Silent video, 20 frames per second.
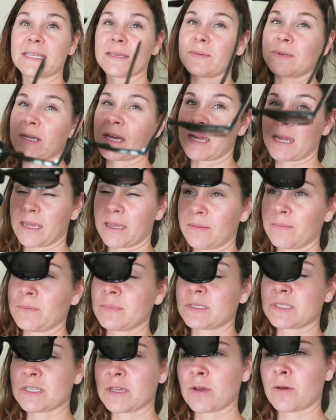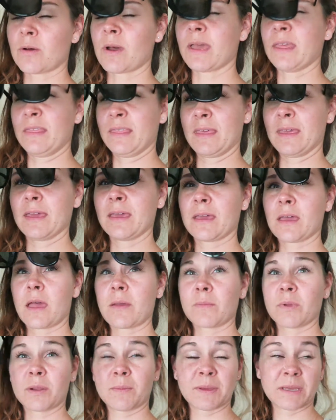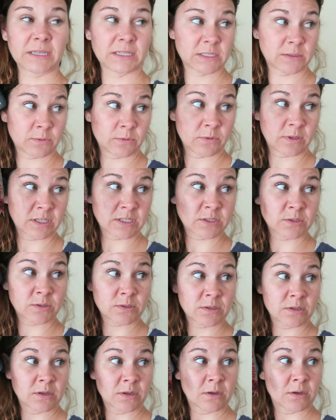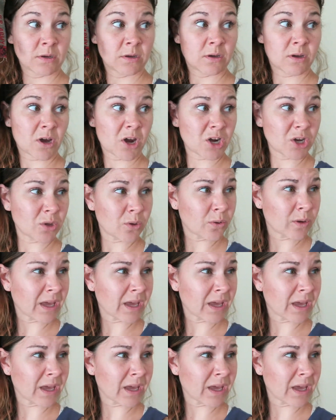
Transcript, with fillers: same time. So I think I'm gonna make smoothies. Are you